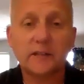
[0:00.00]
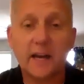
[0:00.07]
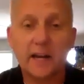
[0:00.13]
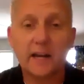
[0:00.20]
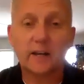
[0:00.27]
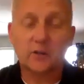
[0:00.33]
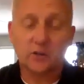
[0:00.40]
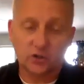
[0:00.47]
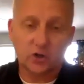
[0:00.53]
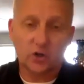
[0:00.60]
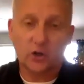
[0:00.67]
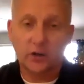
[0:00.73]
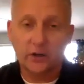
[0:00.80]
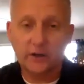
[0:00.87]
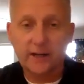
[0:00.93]
getting
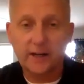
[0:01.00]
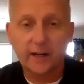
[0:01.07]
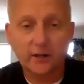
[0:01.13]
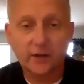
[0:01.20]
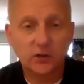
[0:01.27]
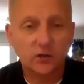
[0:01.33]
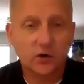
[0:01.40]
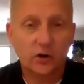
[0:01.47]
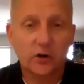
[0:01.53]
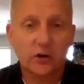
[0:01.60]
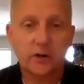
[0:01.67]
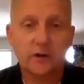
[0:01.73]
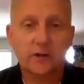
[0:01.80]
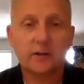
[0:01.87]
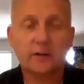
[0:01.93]
started
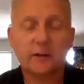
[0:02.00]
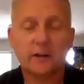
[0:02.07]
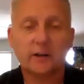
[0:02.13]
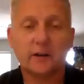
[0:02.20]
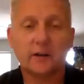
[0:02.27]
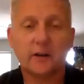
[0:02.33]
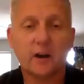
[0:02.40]
in